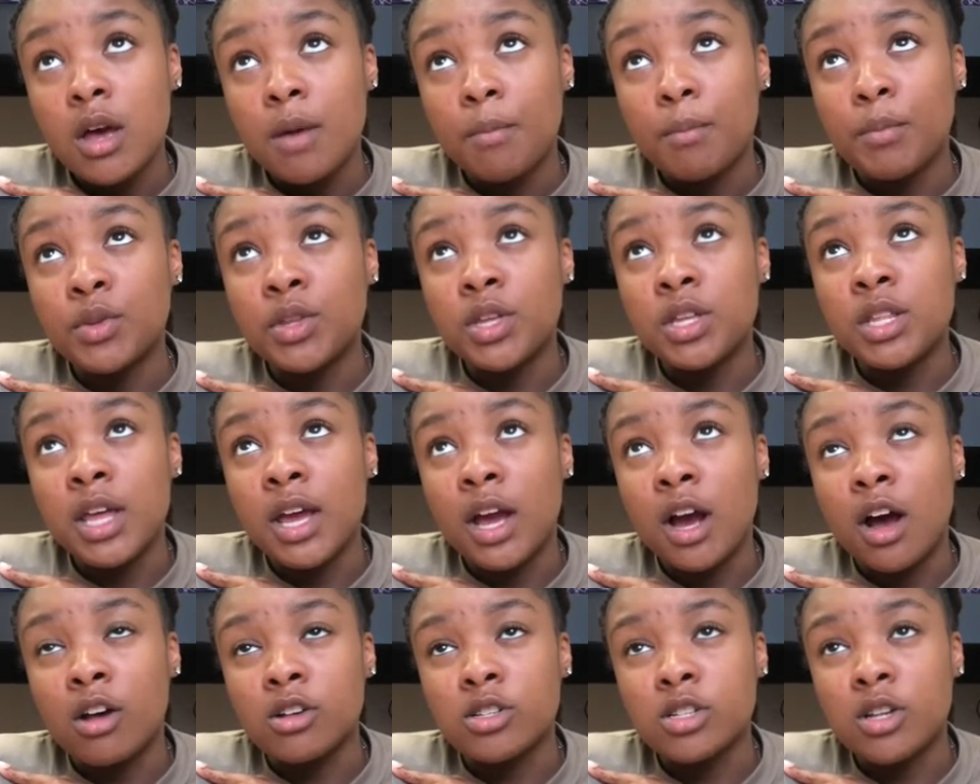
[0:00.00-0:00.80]
but then they
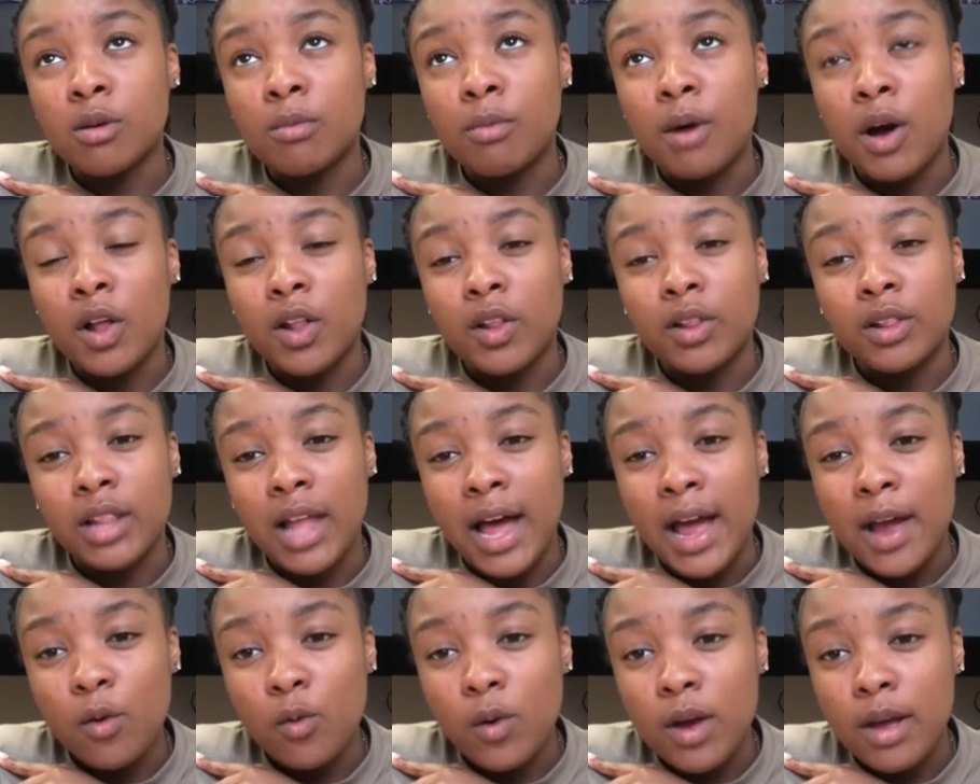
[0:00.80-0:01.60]
also bought
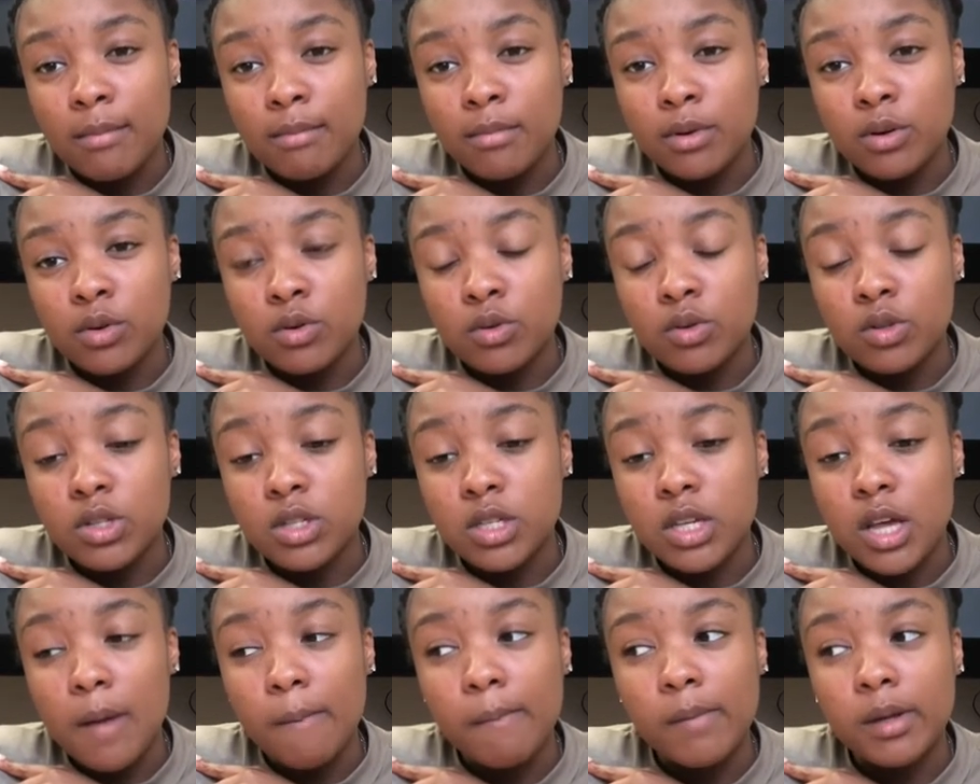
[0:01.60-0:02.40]
lightweight boots,
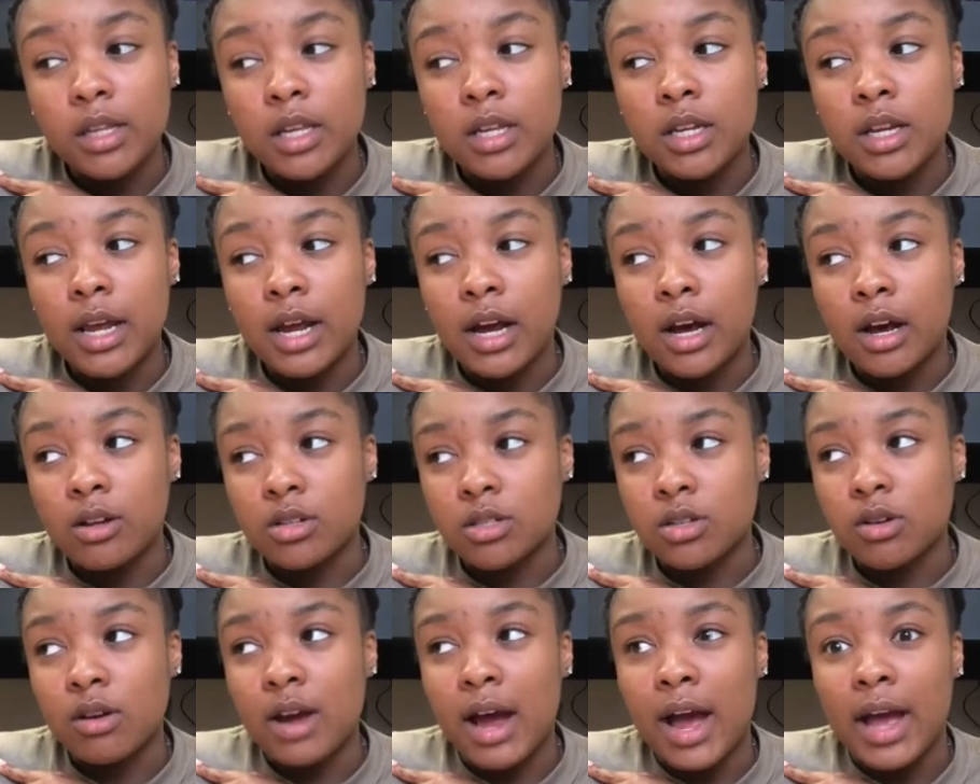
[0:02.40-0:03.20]
but then they
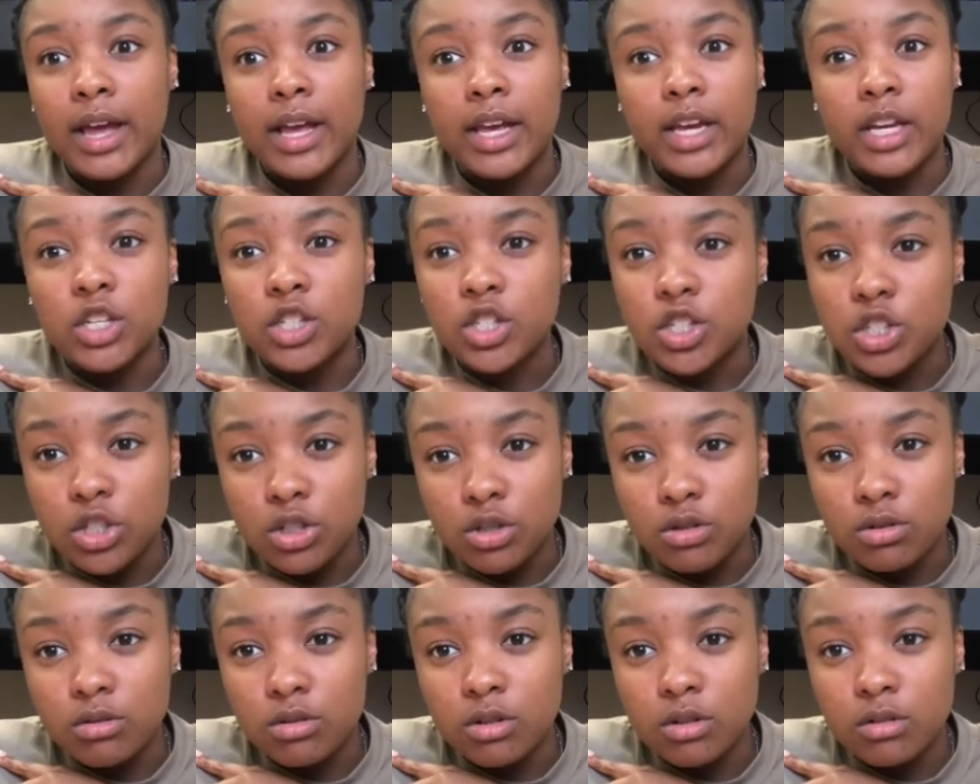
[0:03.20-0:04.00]
also got
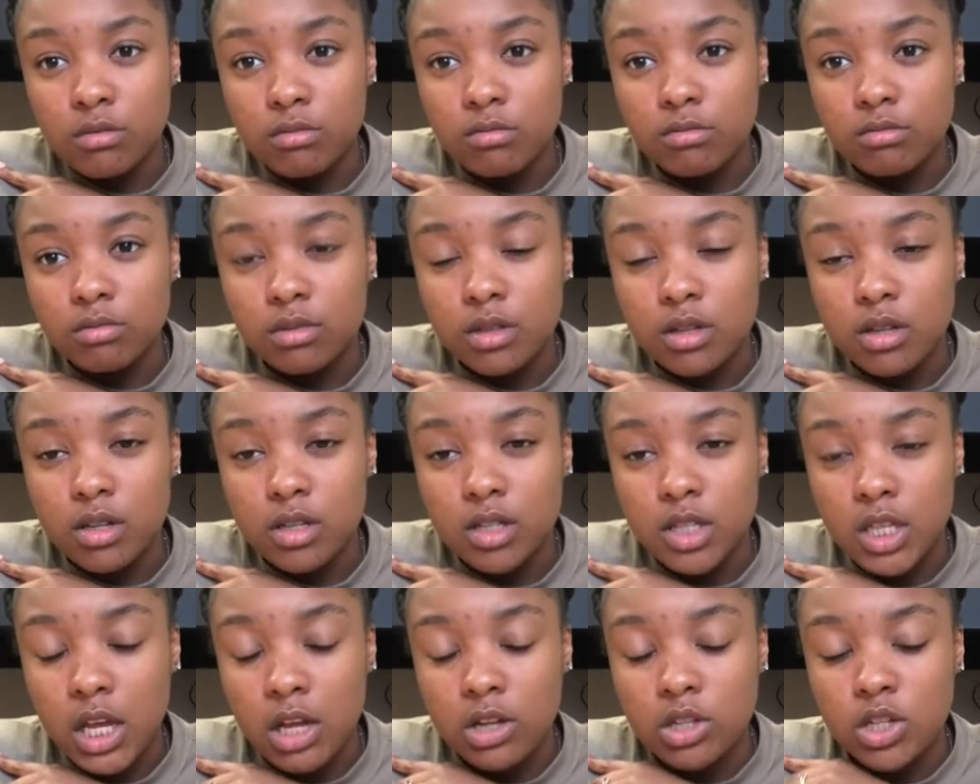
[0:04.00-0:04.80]
issued
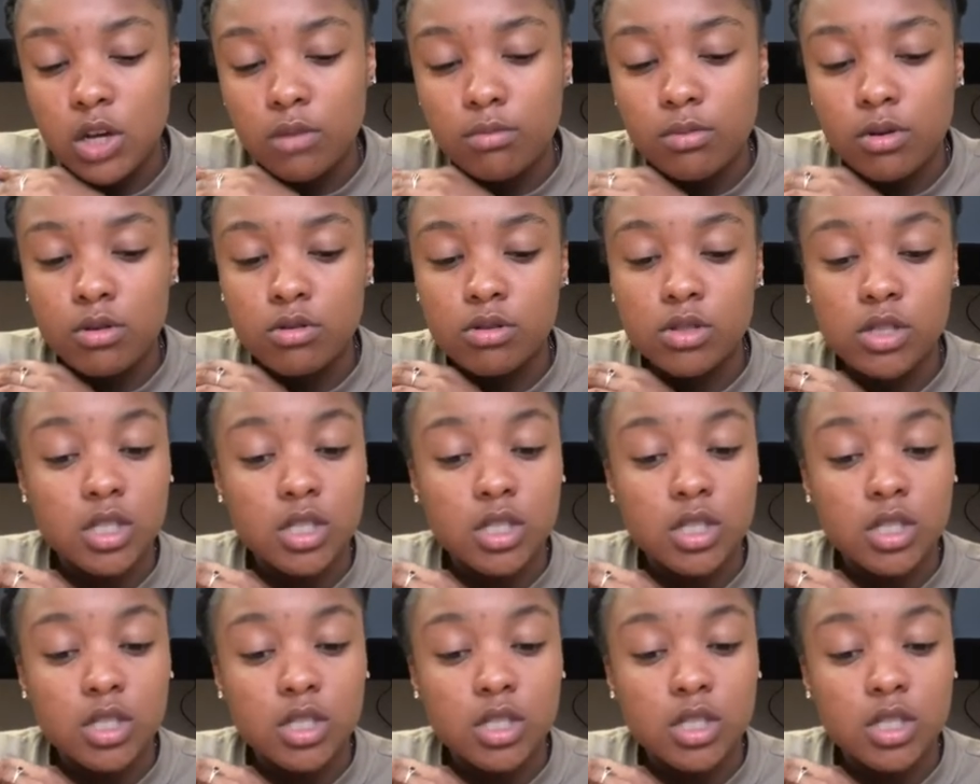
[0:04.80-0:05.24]
steel toe boots.